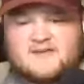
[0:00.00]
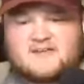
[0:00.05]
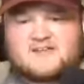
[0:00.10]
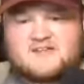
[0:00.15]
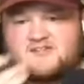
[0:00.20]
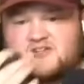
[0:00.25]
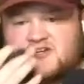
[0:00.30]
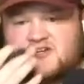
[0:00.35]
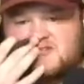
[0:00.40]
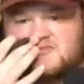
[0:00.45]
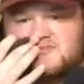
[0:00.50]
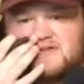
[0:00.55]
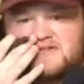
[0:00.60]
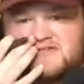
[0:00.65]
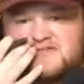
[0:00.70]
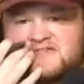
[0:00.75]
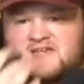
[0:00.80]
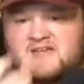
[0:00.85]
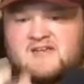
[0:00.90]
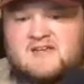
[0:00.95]

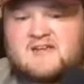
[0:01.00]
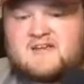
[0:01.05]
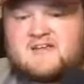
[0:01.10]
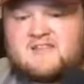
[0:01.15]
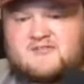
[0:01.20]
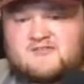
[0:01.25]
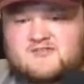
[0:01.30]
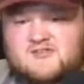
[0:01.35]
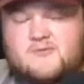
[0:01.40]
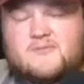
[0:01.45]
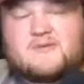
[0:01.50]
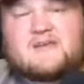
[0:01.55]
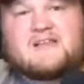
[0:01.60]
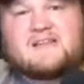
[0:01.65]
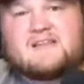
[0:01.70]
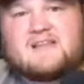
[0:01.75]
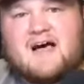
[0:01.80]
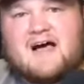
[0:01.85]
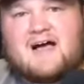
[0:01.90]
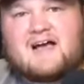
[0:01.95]
adjustments. There's going to be a
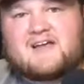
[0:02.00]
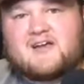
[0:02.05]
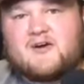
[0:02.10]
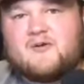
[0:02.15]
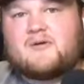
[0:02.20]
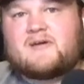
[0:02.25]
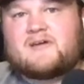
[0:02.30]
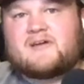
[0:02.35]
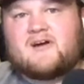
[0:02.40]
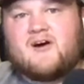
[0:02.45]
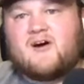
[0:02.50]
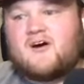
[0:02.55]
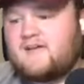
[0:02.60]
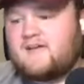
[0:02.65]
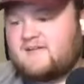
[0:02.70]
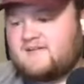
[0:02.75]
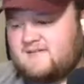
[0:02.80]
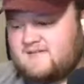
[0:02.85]
lot going on